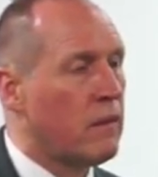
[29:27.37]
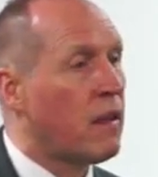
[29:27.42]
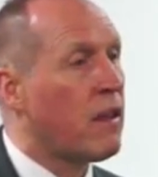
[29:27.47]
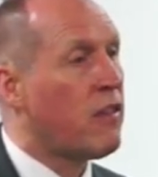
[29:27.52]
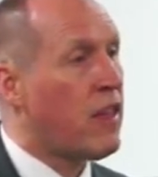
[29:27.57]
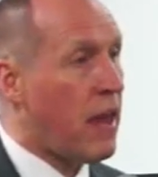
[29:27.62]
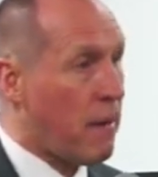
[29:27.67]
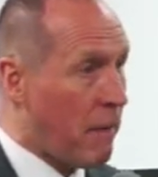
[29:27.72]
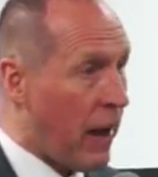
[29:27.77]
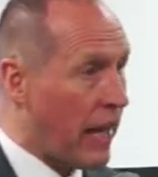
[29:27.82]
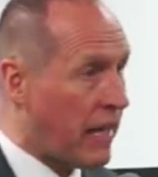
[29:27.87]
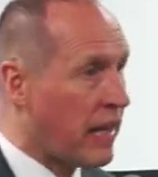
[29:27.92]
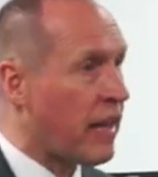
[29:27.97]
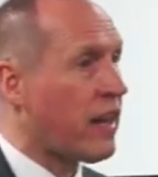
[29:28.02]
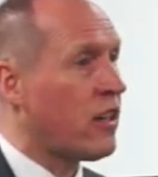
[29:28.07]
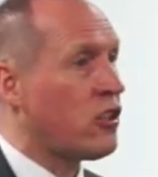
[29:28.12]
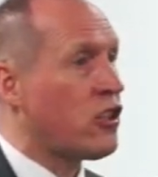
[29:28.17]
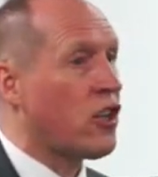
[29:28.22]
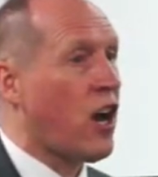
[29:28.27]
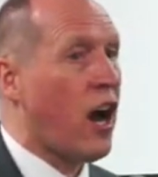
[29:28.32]
They might get
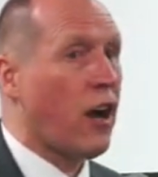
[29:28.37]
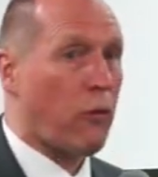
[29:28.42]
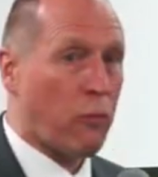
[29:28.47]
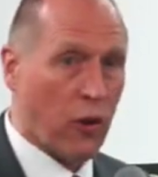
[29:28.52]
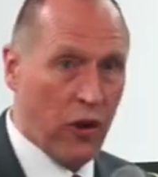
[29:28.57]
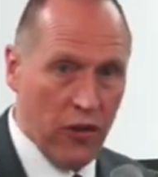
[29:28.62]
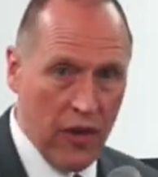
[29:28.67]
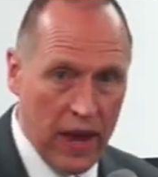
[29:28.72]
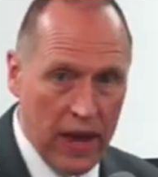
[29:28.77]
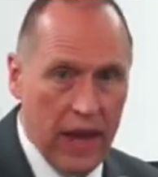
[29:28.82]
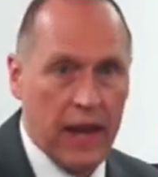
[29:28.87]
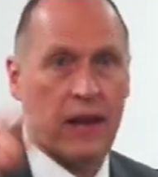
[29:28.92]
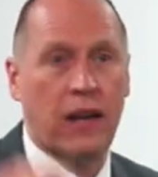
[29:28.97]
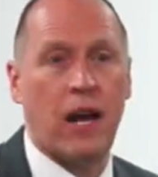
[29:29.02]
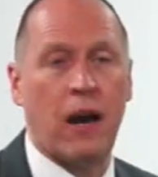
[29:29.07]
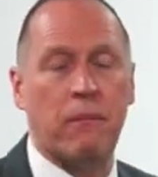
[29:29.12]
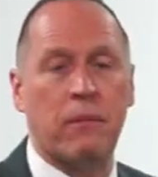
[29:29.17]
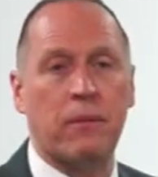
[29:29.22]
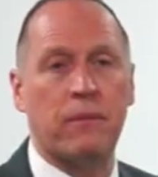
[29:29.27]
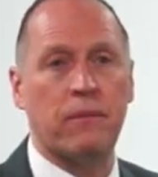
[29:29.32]
a shock where they end
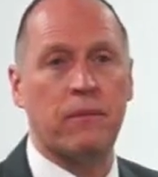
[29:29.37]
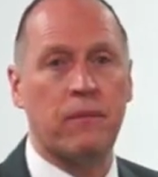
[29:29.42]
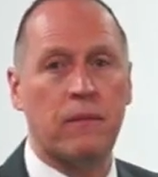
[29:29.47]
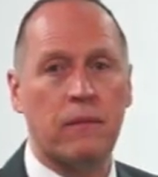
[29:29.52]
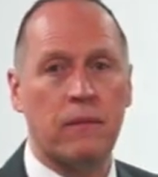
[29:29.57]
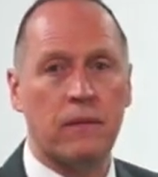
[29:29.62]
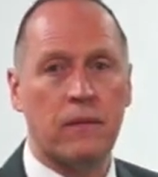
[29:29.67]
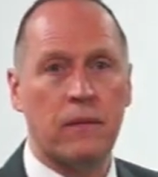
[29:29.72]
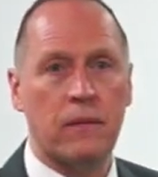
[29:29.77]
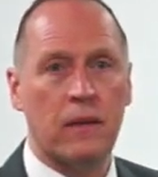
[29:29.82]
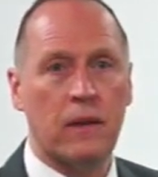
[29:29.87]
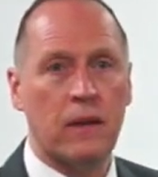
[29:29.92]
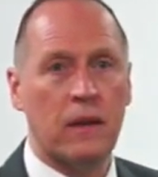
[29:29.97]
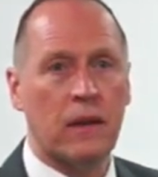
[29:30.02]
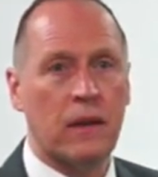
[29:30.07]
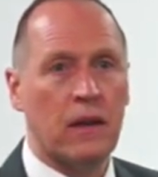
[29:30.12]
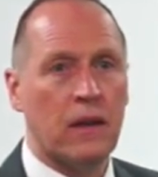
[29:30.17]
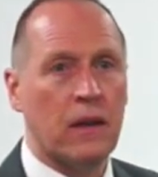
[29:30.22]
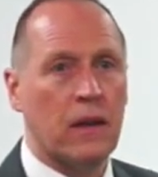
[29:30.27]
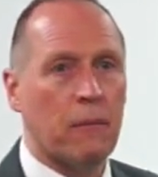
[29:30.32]
up.
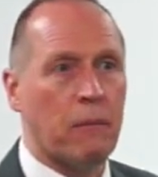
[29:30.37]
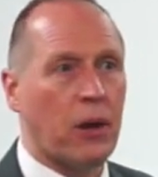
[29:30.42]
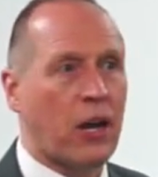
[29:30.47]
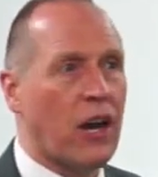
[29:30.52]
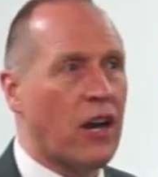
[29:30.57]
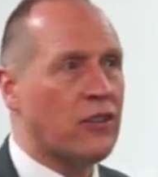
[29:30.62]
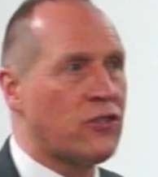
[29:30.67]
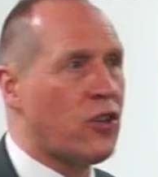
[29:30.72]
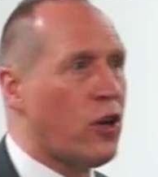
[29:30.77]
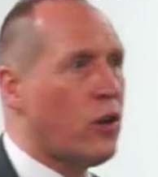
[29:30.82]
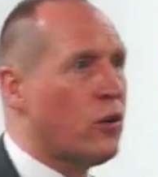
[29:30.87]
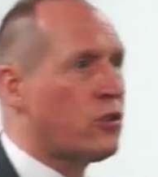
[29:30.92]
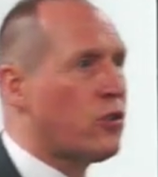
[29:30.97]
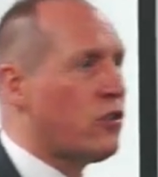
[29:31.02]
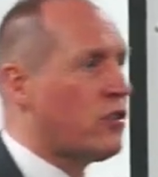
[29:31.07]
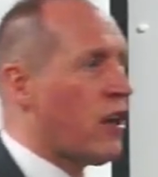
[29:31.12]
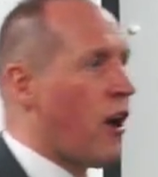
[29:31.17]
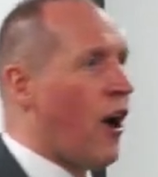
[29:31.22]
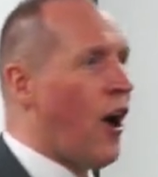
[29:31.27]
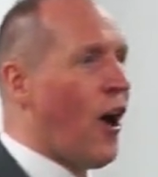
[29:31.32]
Because those who
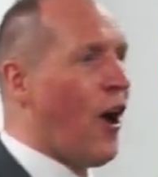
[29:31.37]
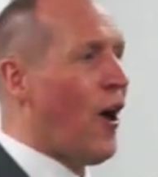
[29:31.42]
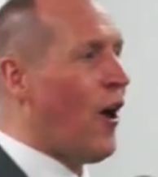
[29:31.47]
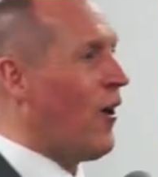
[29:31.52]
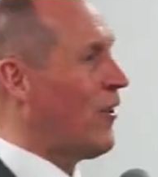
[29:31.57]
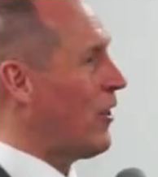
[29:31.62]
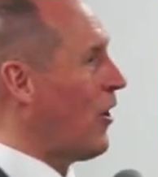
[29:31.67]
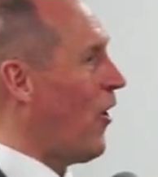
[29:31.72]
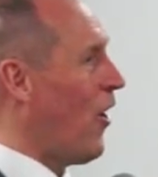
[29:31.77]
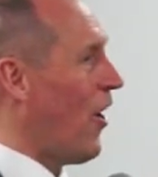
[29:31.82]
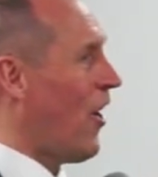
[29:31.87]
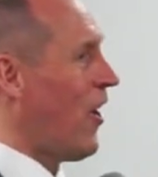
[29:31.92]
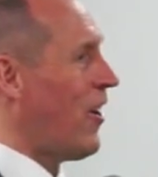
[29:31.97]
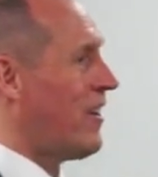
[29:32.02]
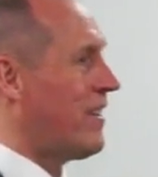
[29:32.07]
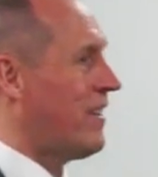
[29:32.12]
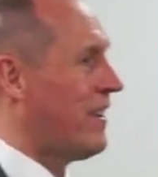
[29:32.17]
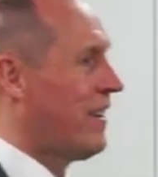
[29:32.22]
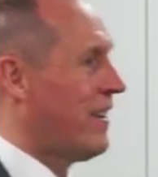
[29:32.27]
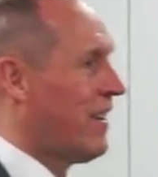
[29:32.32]
say, oh,
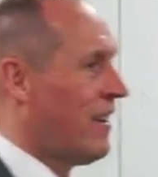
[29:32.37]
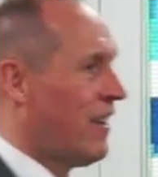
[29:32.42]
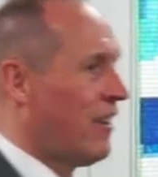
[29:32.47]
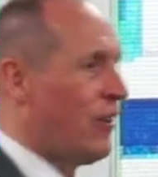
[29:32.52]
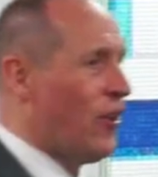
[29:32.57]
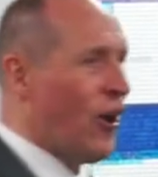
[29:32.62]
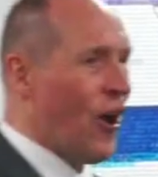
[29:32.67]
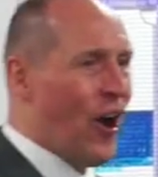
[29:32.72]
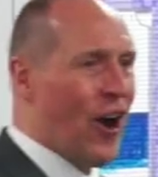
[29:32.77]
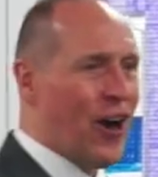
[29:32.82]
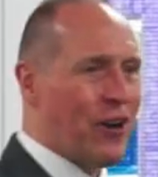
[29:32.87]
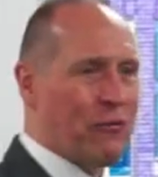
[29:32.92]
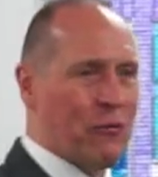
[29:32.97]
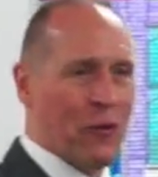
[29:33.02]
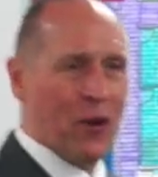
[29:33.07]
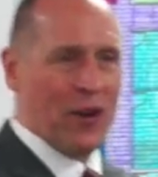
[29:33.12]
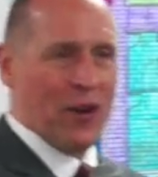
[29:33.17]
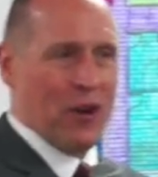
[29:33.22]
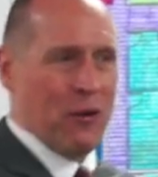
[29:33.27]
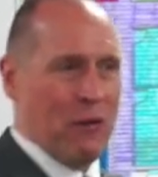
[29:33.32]
Lord,
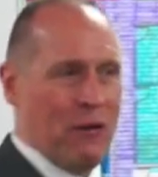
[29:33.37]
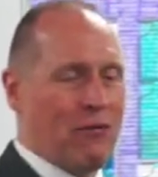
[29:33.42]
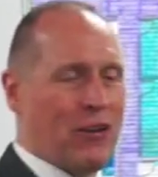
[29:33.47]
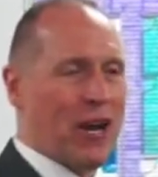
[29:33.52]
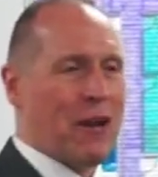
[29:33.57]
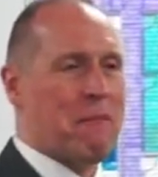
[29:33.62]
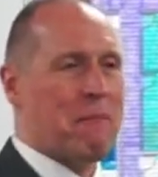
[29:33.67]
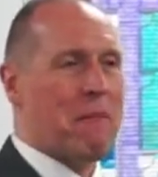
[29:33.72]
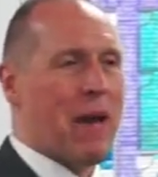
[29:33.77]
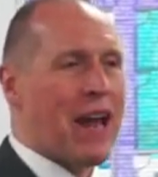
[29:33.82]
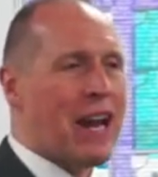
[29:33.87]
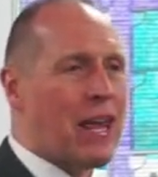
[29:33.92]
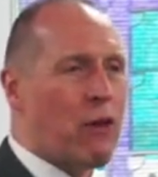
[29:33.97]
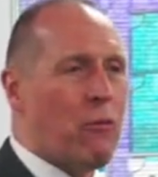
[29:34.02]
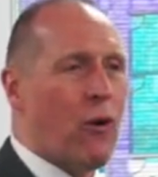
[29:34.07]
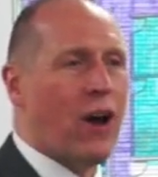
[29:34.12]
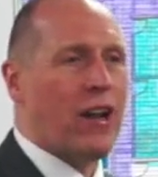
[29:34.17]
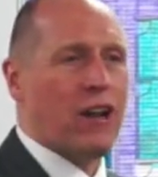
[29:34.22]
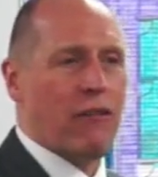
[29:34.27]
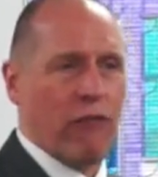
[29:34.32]
we've done many
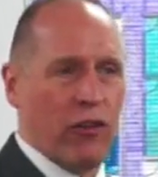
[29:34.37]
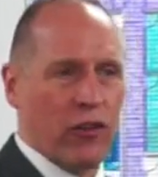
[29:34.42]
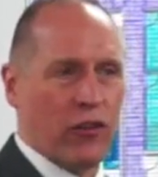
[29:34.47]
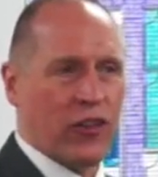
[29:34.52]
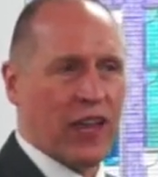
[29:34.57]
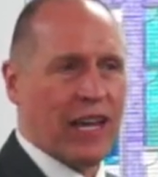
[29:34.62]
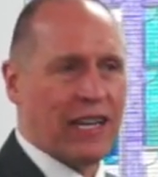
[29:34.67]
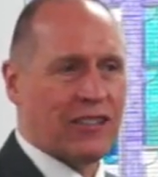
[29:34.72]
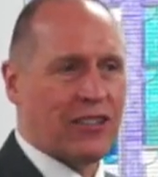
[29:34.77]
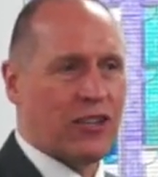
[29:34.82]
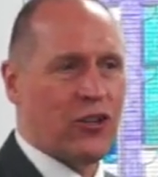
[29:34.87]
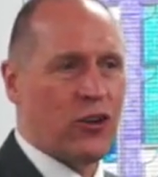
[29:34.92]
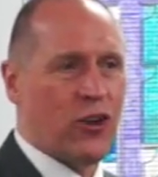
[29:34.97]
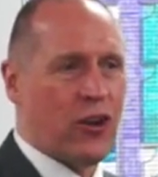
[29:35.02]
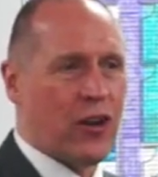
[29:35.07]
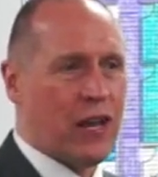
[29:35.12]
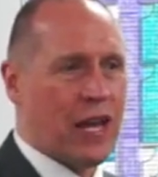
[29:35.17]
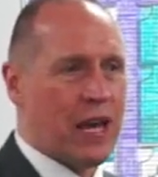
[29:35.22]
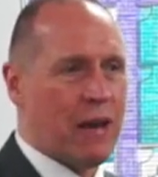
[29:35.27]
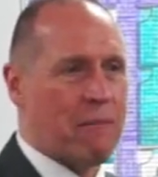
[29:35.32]
wonderful things in your
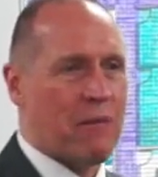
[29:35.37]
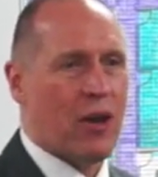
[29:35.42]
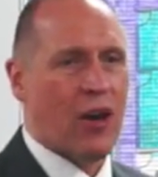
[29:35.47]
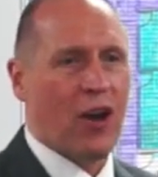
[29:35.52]
name.